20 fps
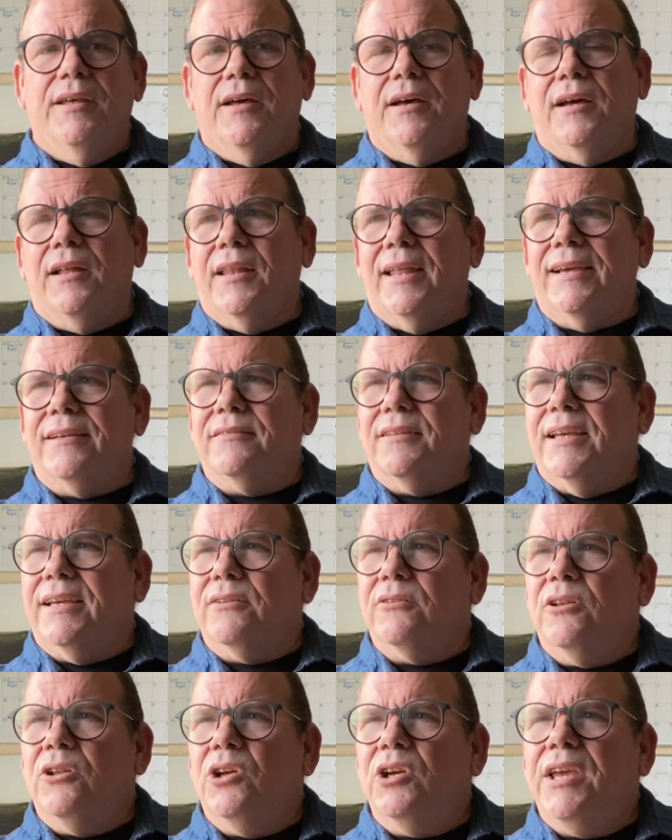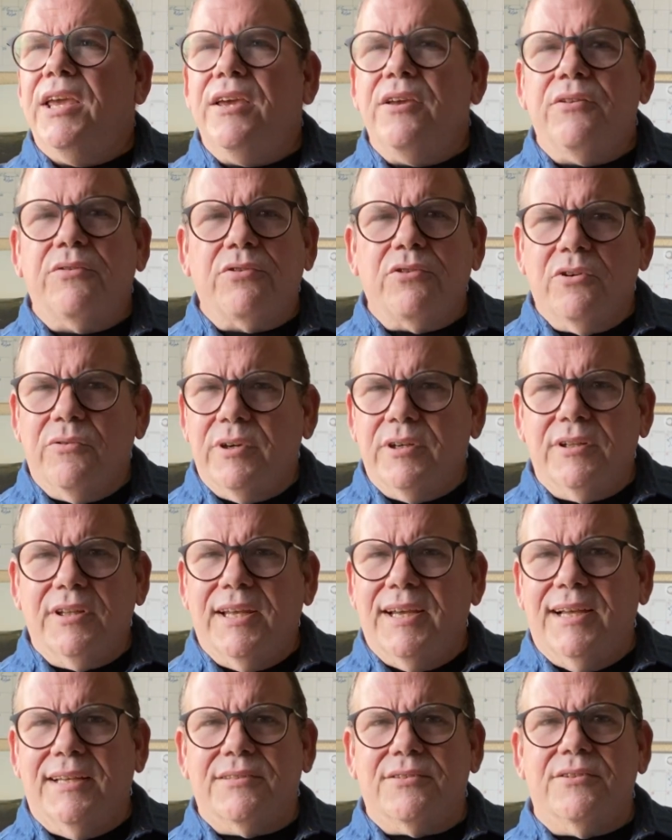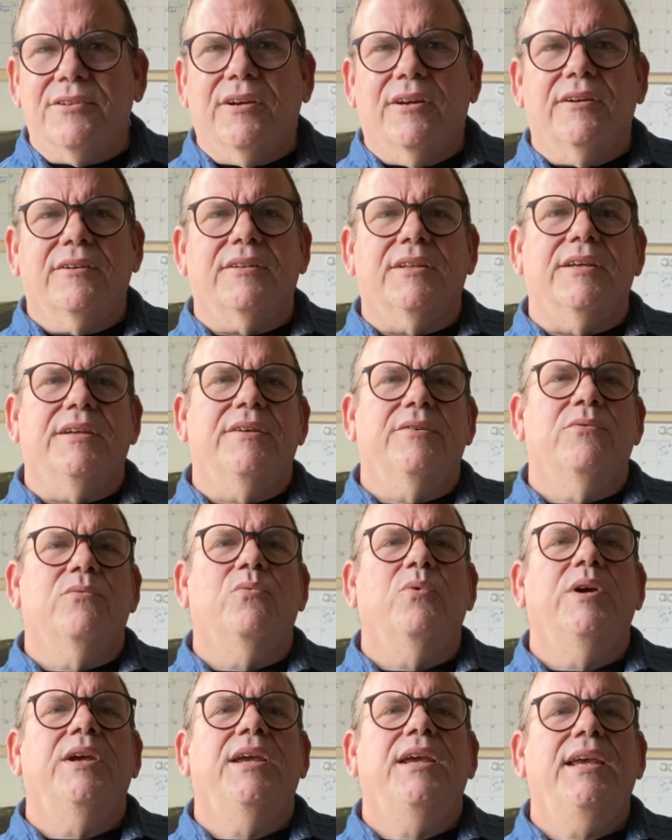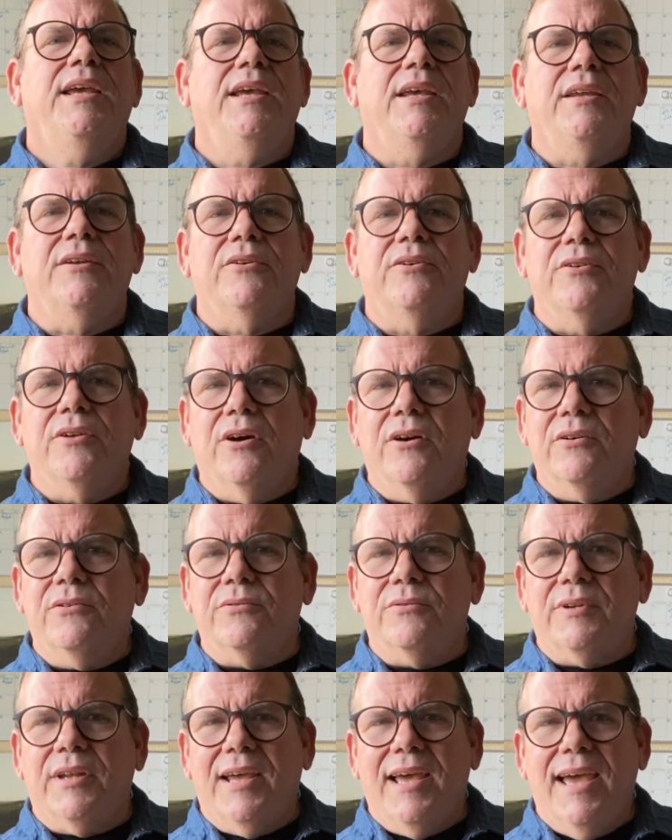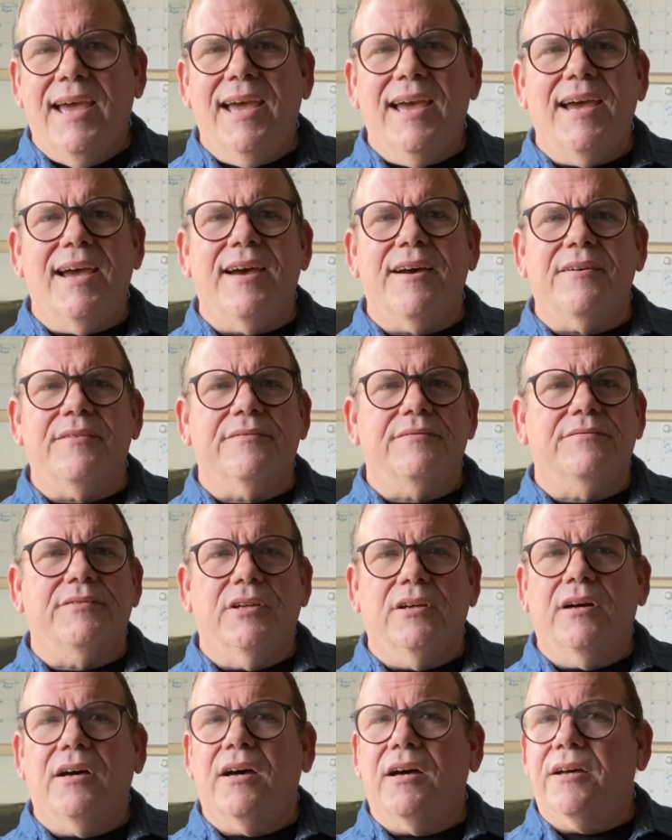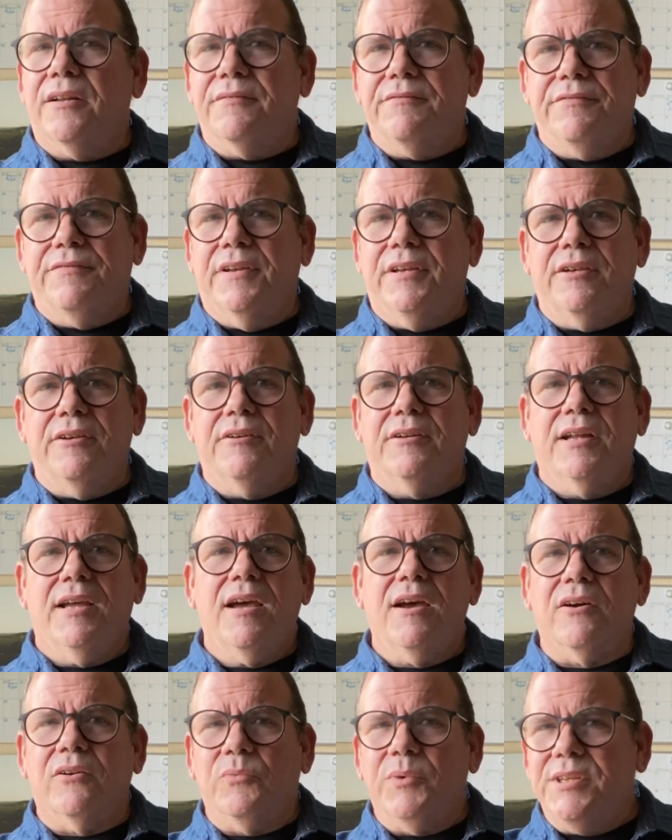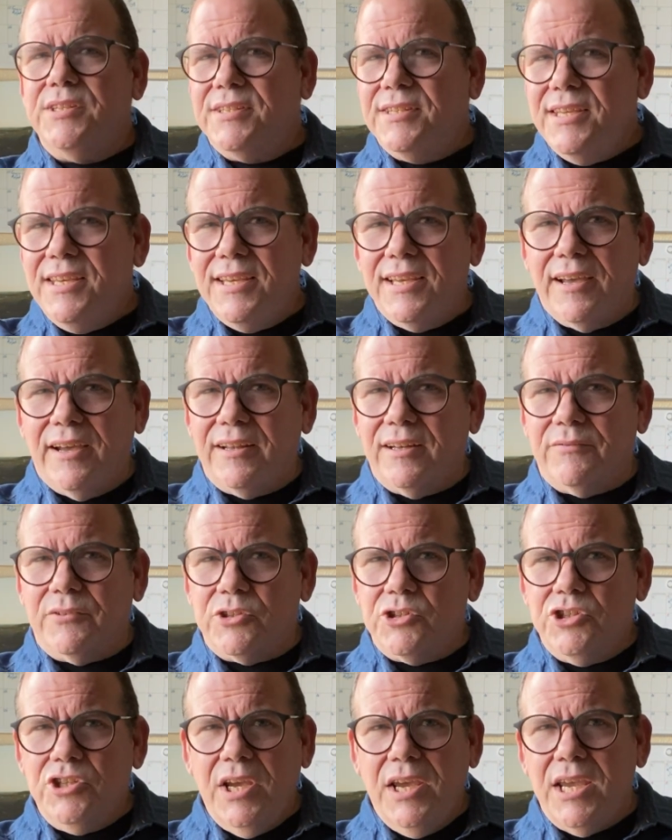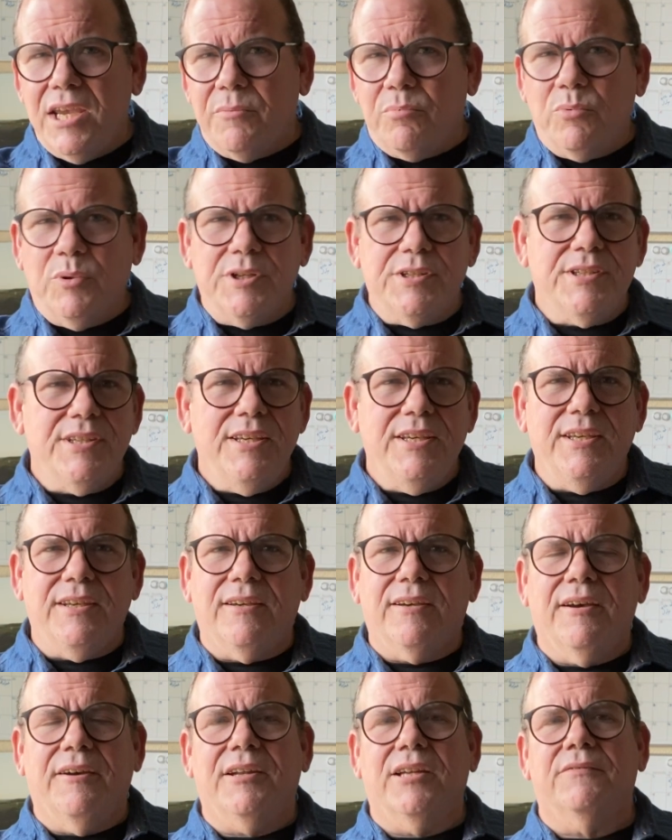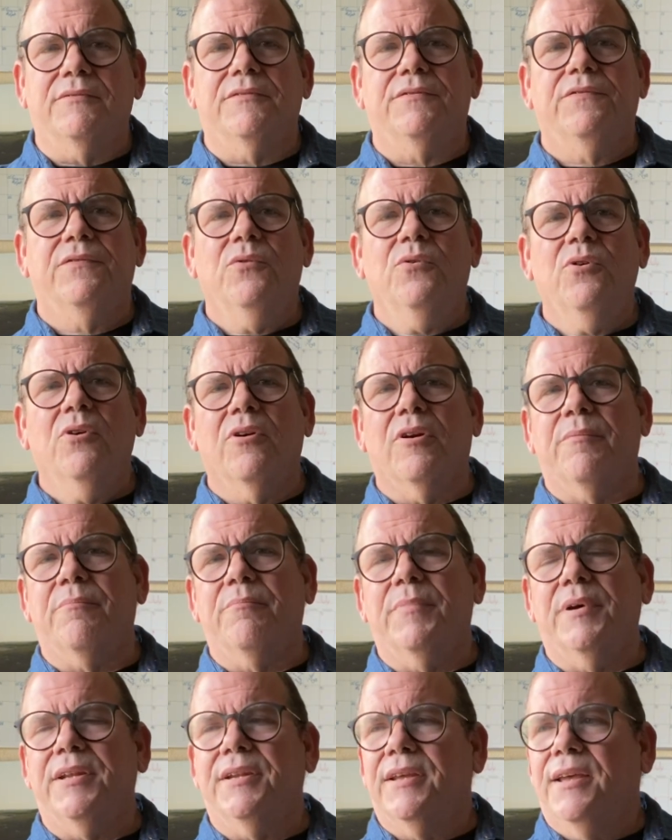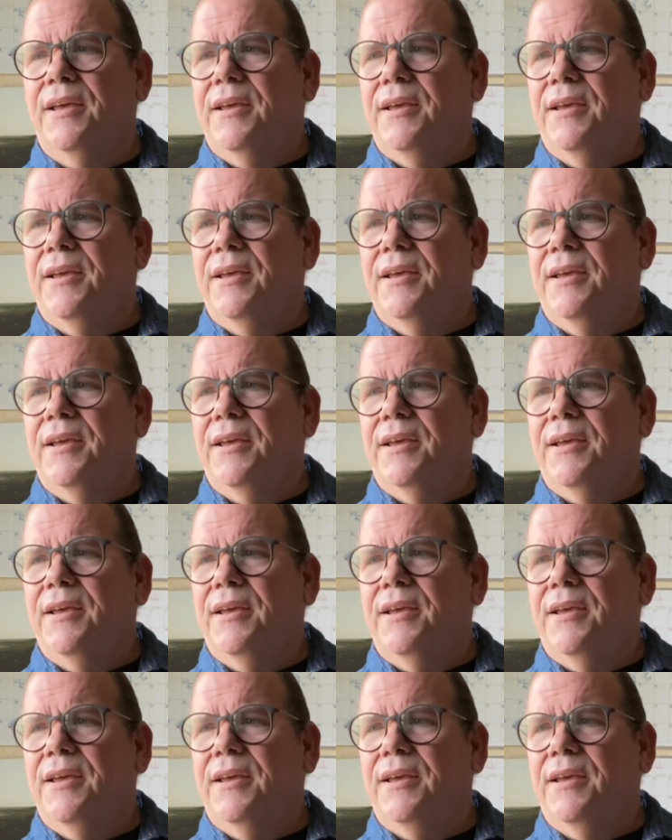Like looking through a glass darkly. We don't have God figured out. We see kind of a shape, we see kind of a form, but